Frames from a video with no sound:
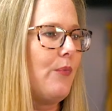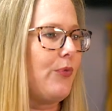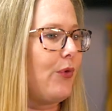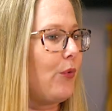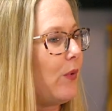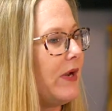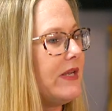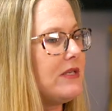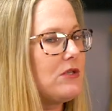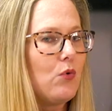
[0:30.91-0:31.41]
The
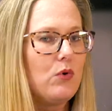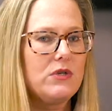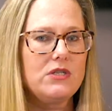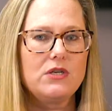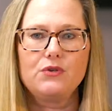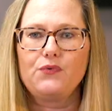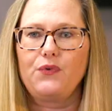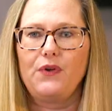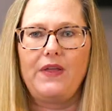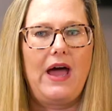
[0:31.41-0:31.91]

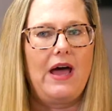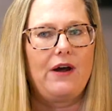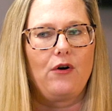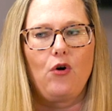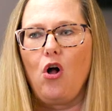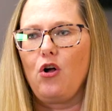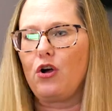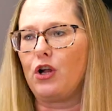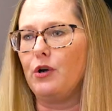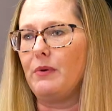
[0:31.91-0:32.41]
resources for that are
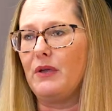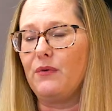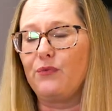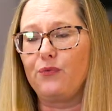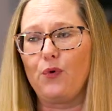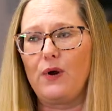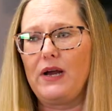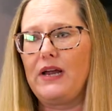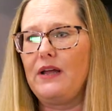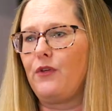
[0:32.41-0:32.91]
all going to be
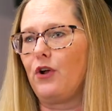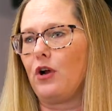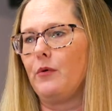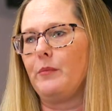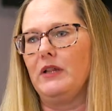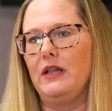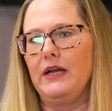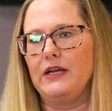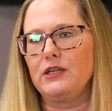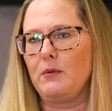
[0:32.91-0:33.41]
free. They're going
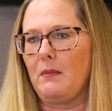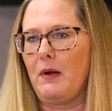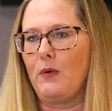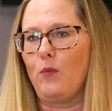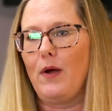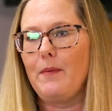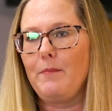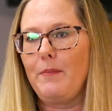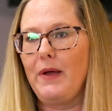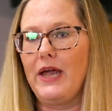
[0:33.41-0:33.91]
to be linked on my
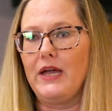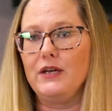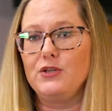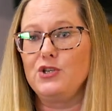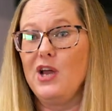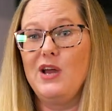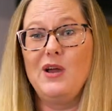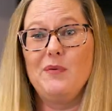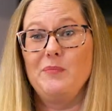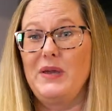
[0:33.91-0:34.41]

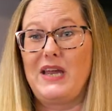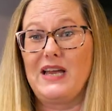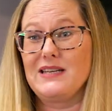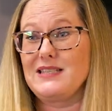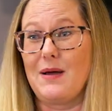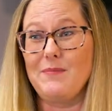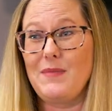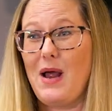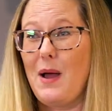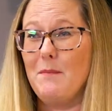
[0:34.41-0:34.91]
webpage because
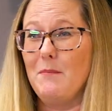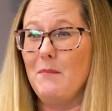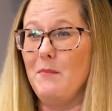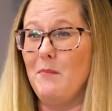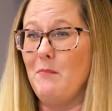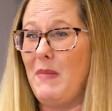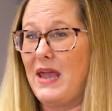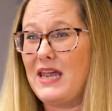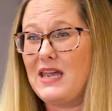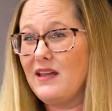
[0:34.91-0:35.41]
I'm not
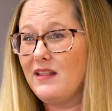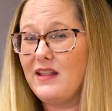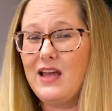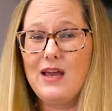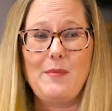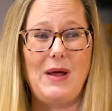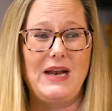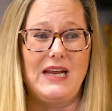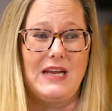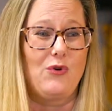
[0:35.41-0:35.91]
making
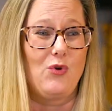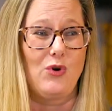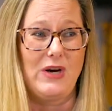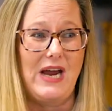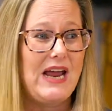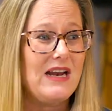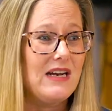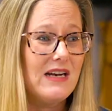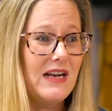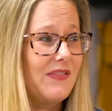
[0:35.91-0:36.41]
them. I didn't
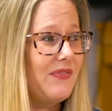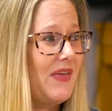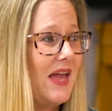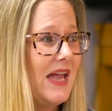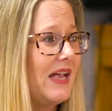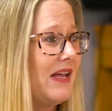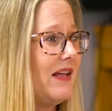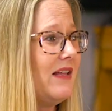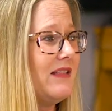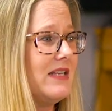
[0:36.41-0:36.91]
create
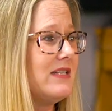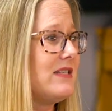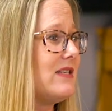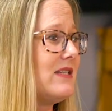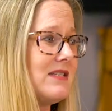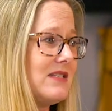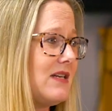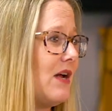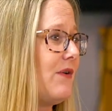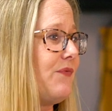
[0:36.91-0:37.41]
anything. This
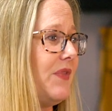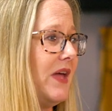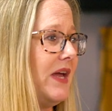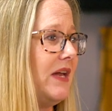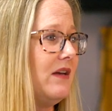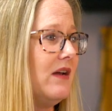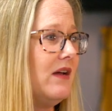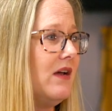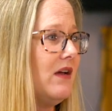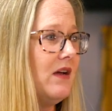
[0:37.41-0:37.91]
is stuff
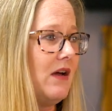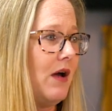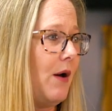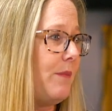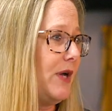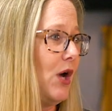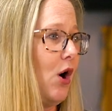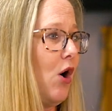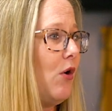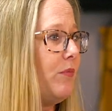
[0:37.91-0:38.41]
that,
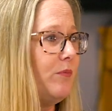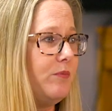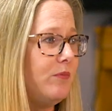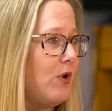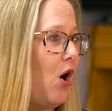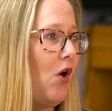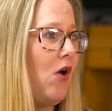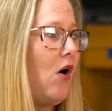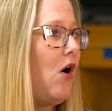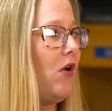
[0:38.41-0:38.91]
y'all
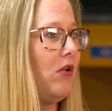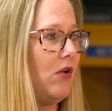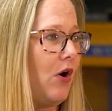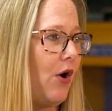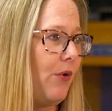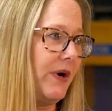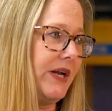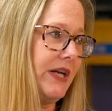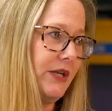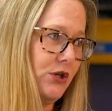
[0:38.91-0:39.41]
all
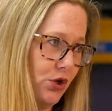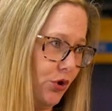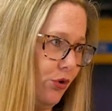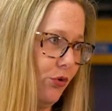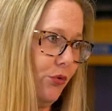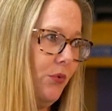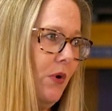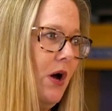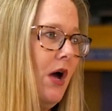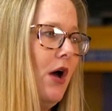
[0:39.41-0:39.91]
already
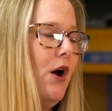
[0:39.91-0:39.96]
do.